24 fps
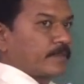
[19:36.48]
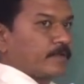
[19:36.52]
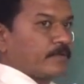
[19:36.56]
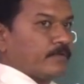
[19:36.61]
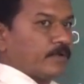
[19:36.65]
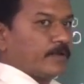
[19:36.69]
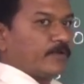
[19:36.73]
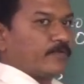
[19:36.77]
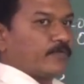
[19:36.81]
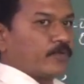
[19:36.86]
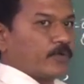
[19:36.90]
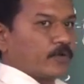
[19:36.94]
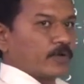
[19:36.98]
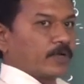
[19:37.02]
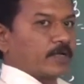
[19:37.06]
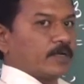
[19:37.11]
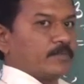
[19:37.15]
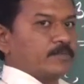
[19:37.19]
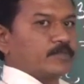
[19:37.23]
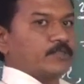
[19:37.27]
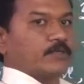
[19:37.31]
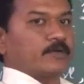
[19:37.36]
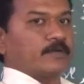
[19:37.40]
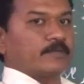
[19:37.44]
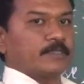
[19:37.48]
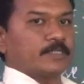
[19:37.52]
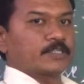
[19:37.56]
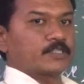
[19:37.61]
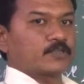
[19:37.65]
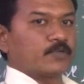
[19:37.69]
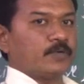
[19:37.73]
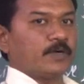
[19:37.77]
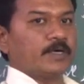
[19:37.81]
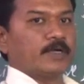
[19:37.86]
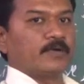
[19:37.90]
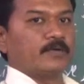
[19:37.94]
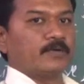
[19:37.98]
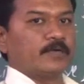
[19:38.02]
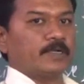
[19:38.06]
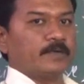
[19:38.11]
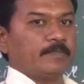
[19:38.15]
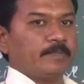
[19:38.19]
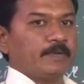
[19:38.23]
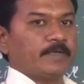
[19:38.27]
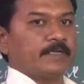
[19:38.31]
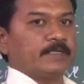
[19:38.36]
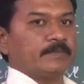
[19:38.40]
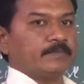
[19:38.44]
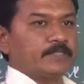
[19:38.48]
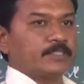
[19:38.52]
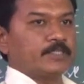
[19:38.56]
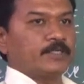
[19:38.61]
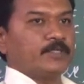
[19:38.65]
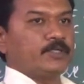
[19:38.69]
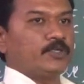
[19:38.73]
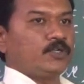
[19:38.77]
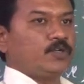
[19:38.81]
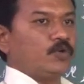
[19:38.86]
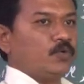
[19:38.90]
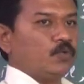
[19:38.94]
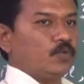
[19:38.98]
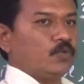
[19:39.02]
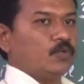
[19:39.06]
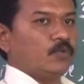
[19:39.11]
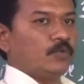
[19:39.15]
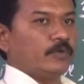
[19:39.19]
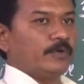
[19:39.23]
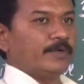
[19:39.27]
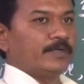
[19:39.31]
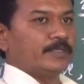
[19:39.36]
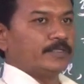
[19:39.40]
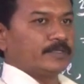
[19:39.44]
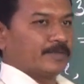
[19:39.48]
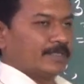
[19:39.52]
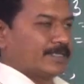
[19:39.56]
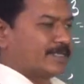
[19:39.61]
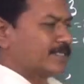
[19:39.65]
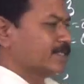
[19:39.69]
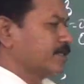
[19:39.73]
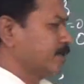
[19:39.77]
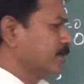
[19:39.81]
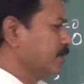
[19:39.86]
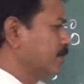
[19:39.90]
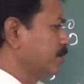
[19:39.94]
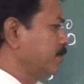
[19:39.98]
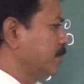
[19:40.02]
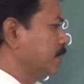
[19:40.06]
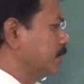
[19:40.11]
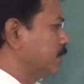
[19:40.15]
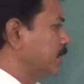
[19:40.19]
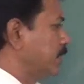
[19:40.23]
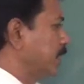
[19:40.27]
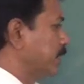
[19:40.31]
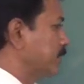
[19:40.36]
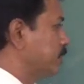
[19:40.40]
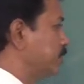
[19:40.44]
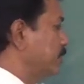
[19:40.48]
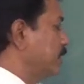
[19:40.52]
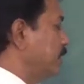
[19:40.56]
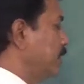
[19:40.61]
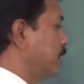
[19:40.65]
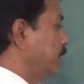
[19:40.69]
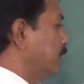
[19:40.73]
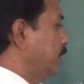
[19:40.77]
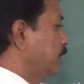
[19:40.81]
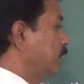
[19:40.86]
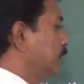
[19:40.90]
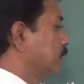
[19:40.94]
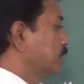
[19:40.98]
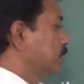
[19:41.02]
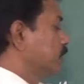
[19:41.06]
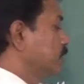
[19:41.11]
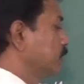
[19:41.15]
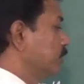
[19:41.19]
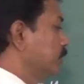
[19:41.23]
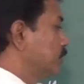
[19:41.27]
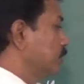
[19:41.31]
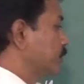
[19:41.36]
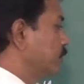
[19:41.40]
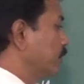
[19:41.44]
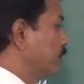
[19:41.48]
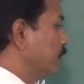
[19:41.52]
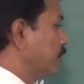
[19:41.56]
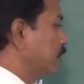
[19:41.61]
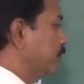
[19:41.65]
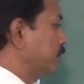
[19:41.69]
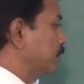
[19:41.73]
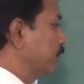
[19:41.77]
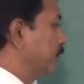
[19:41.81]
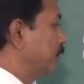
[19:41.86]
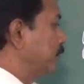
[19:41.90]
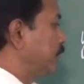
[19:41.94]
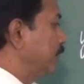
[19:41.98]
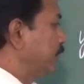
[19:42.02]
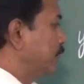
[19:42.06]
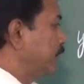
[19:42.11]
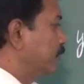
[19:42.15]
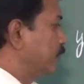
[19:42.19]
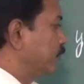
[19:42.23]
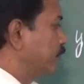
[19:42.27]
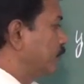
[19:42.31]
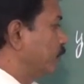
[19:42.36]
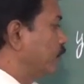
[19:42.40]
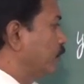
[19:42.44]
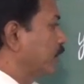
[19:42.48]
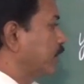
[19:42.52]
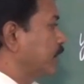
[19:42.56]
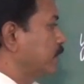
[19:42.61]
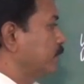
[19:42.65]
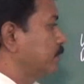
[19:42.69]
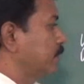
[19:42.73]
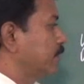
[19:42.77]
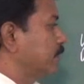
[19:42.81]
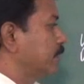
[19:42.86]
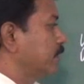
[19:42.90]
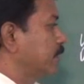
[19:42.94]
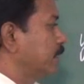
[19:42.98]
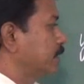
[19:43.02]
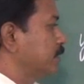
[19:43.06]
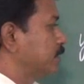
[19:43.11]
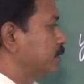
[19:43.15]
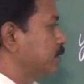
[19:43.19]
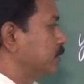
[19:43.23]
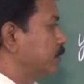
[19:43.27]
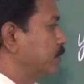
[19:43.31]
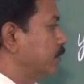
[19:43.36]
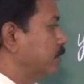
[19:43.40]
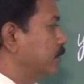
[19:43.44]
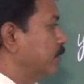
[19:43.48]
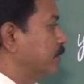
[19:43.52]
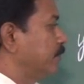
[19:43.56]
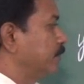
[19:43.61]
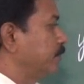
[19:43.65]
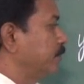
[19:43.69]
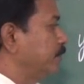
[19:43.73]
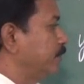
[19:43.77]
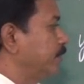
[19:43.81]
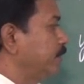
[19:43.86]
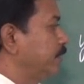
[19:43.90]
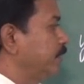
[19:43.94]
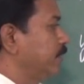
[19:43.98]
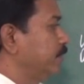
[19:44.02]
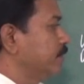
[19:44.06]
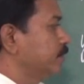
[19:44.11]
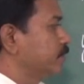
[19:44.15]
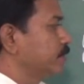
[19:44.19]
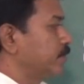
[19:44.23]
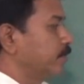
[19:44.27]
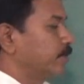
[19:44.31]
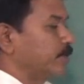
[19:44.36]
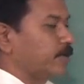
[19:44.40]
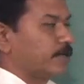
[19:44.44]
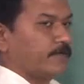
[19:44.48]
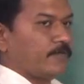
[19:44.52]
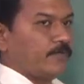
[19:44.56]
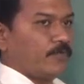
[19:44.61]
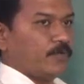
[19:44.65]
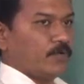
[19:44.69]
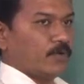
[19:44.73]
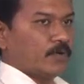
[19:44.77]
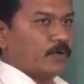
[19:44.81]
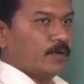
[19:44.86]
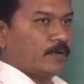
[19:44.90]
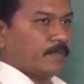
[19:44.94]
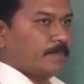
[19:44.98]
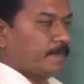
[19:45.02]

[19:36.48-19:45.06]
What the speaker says: When 4 comes out of the square root, it becomes 2. So that's not the method actually. So square root of 15 into 4 can be written as square root of 15 into square root of 4.